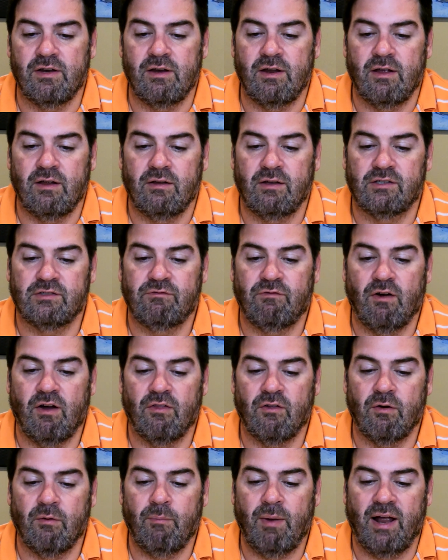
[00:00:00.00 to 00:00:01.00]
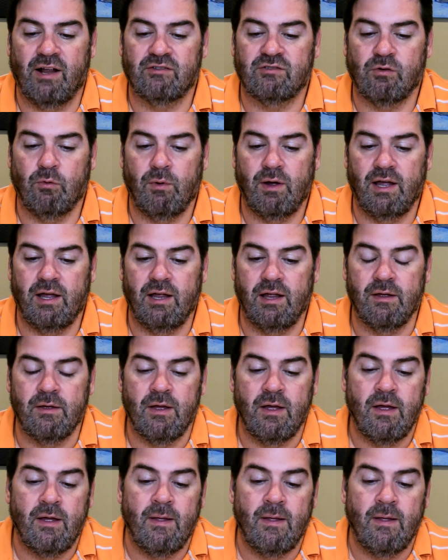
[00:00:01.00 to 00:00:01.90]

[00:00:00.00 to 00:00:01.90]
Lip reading: and his father passed away.